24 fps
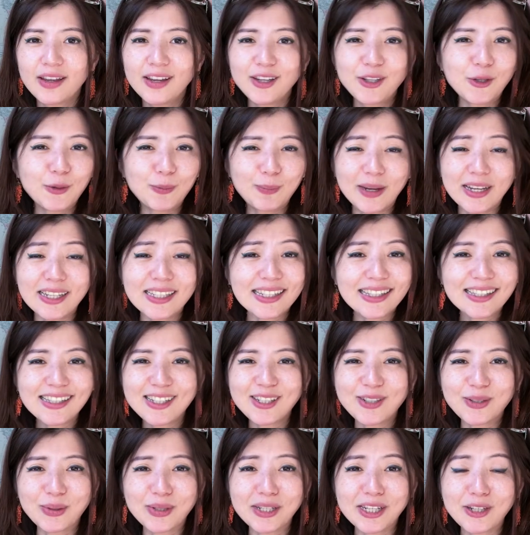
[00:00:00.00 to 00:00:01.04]
you basically
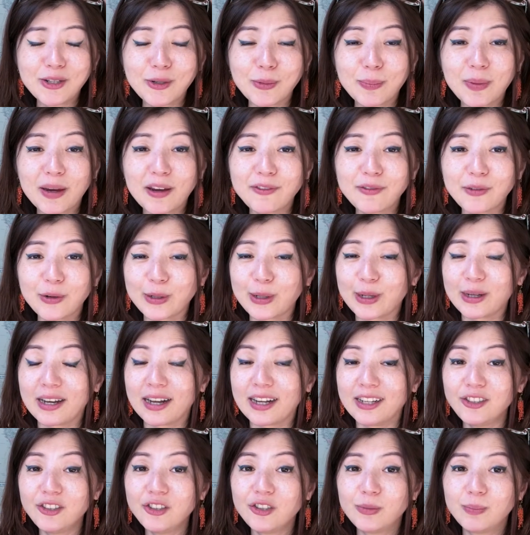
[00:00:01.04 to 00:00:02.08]
don't need to pay for your
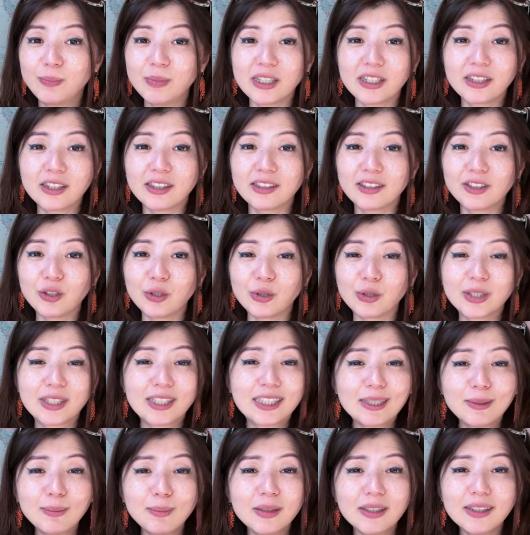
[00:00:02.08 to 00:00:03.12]
lunch because you're
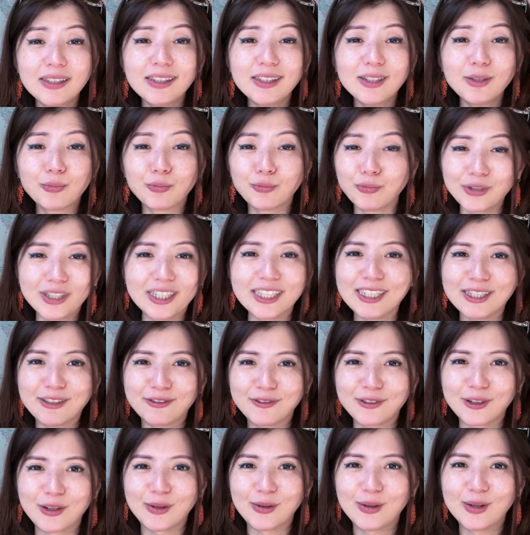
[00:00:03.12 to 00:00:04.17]
simply really
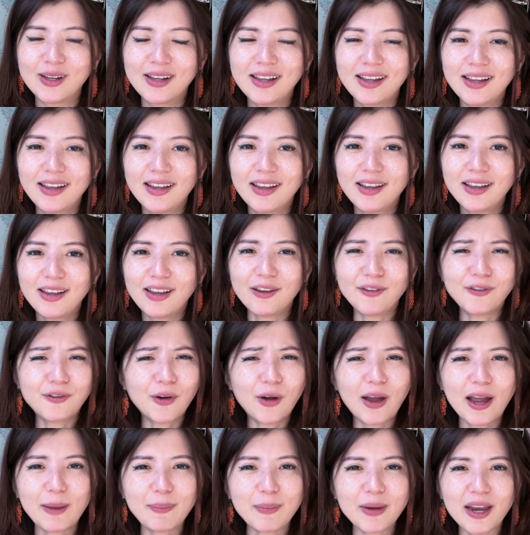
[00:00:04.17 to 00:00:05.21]
full. And
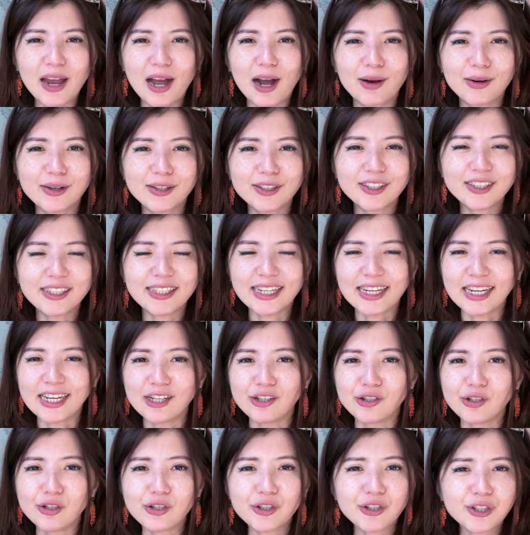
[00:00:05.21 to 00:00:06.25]
for happy hours, it
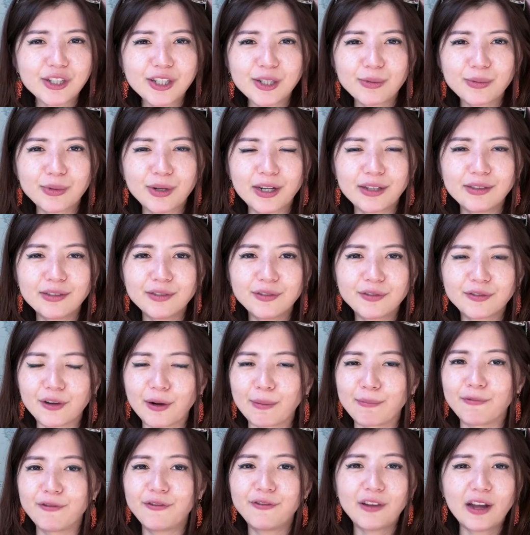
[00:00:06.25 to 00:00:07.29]
usually runs
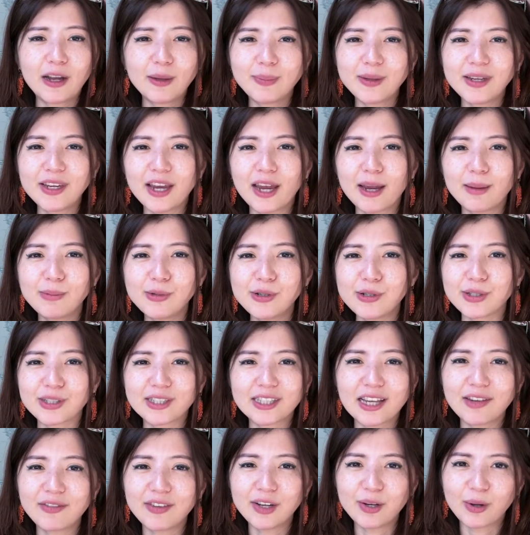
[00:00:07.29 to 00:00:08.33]
from 5 p.m. to
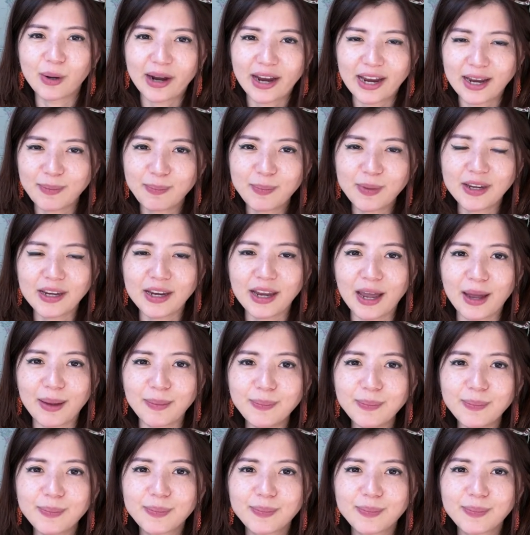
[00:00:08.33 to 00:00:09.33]
7 or 8 p.m.,